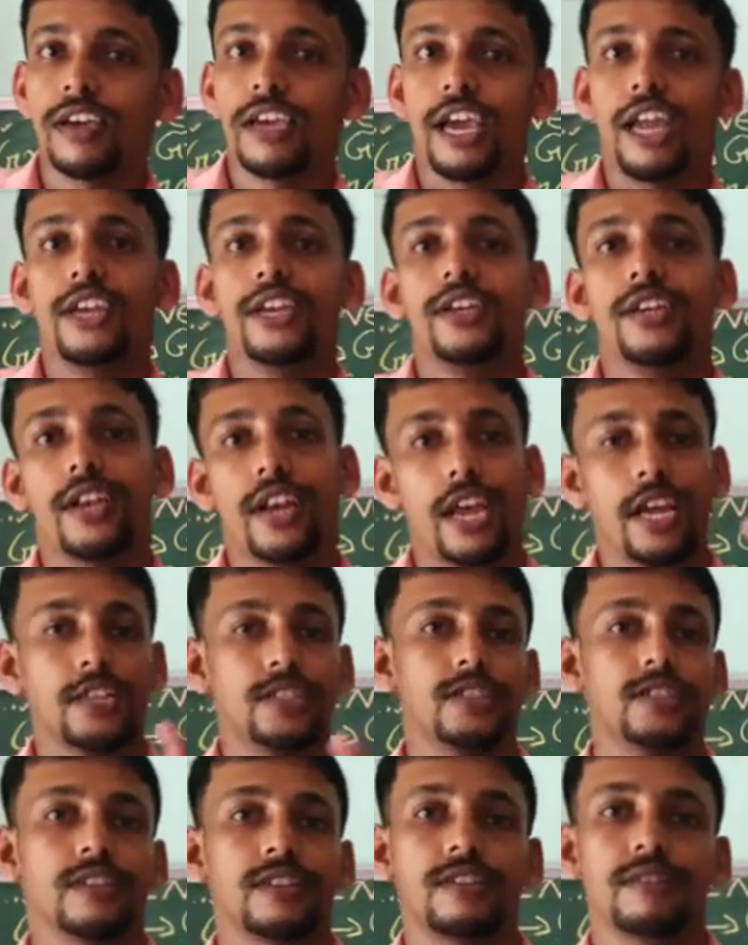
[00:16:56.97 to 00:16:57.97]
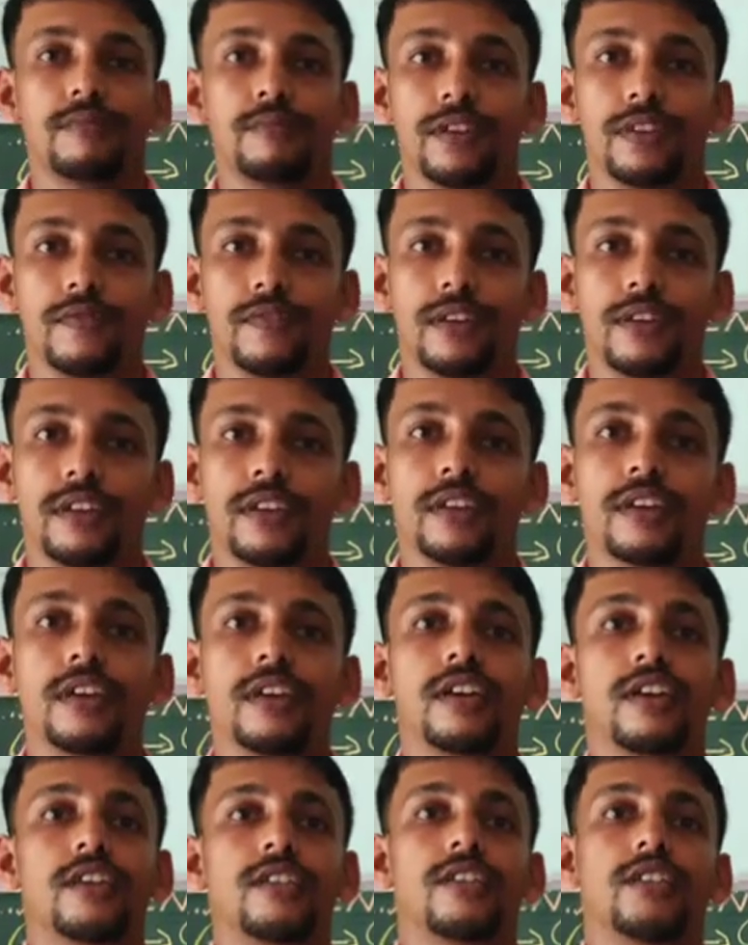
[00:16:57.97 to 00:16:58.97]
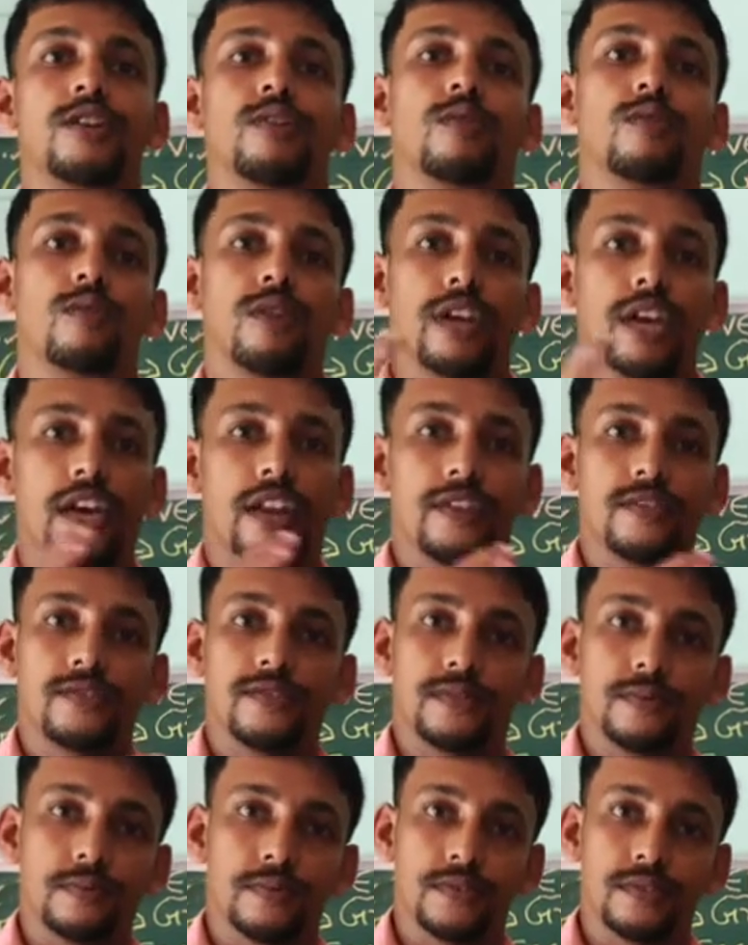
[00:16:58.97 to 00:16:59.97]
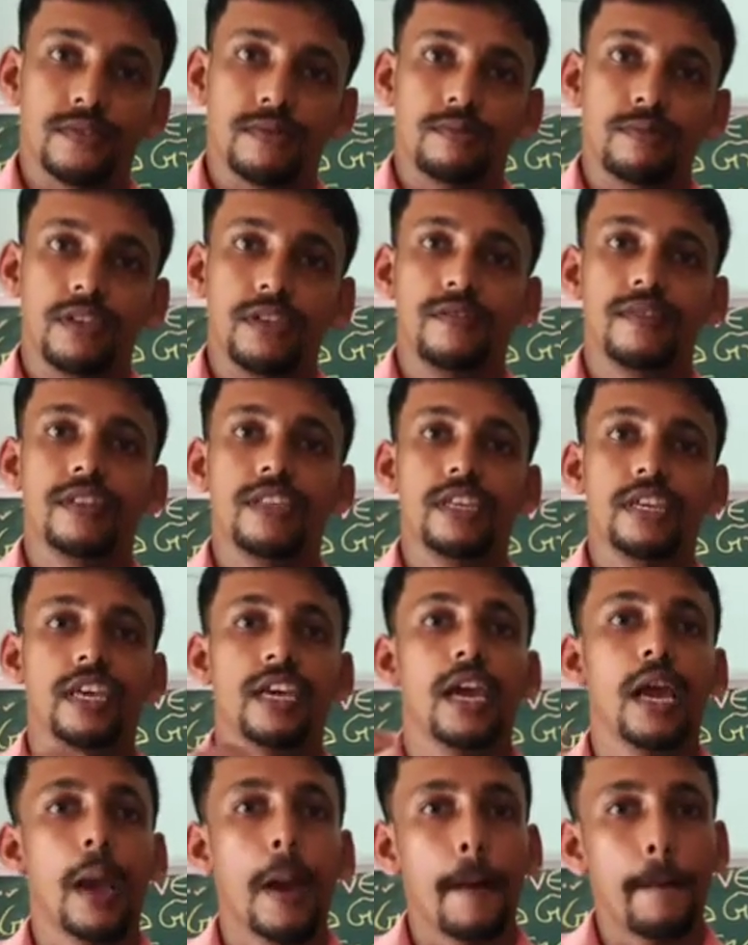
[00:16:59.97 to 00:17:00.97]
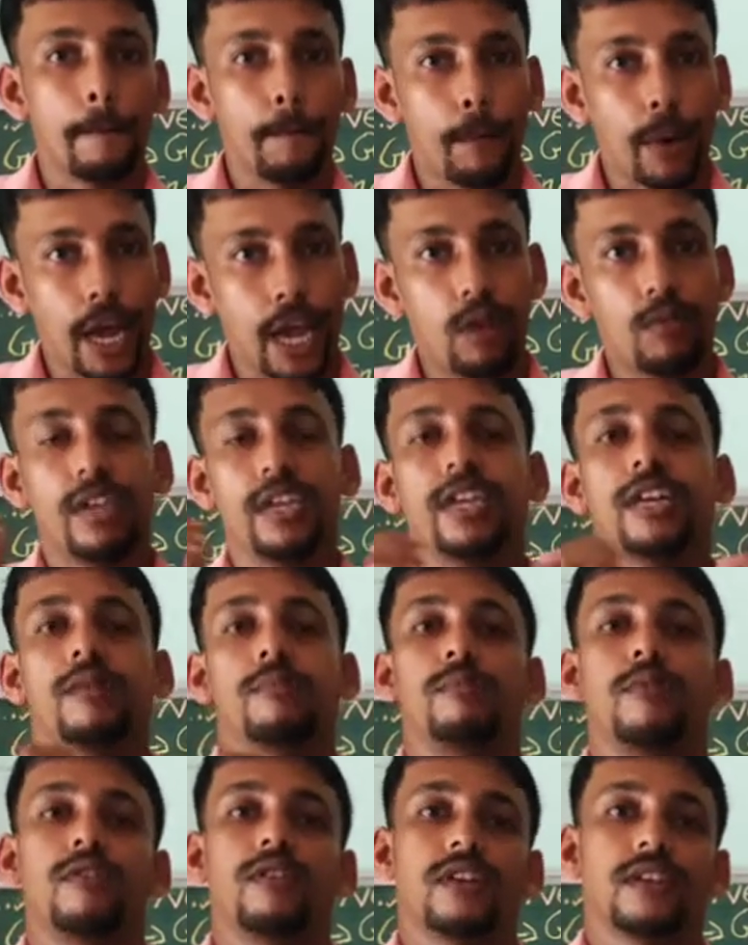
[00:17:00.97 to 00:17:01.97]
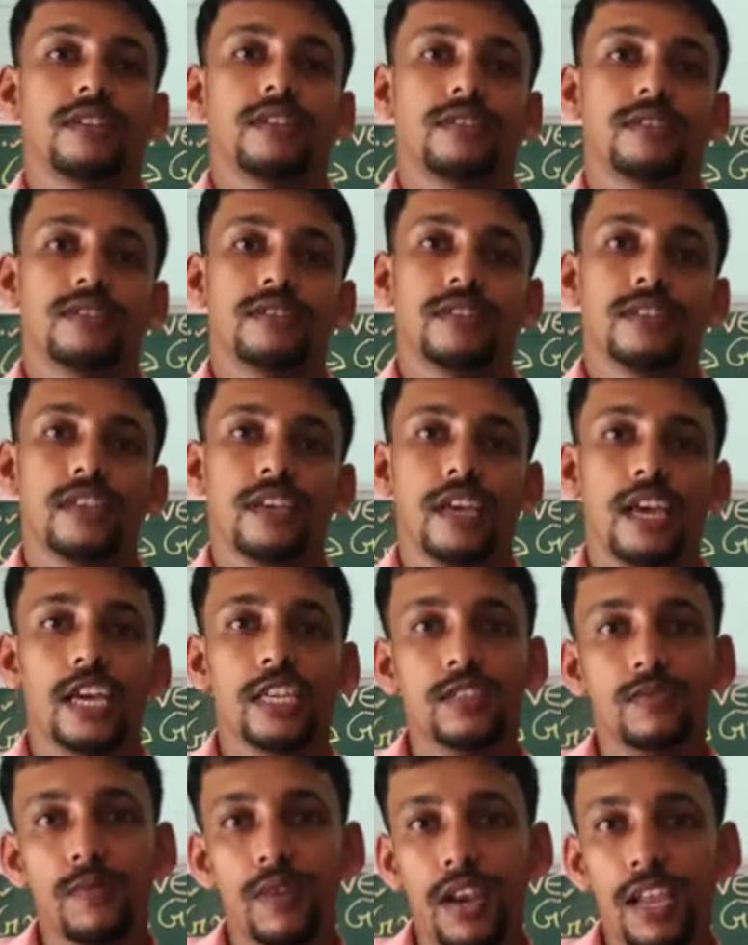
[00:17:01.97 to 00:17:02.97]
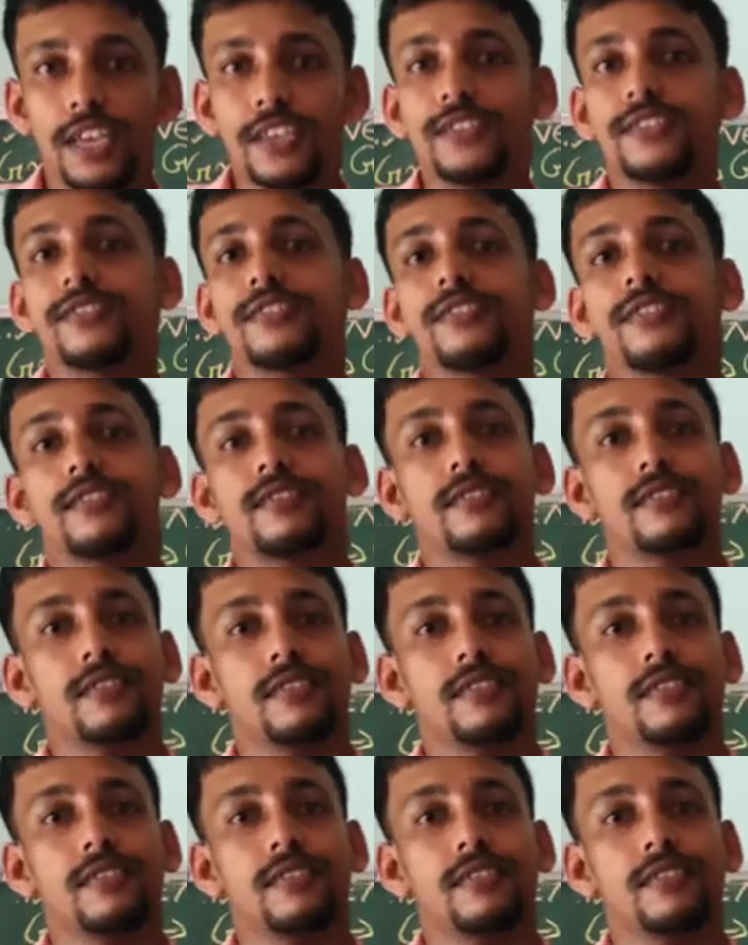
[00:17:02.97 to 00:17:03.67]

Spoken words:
An interaction between the organisms, between the biotic components, as well as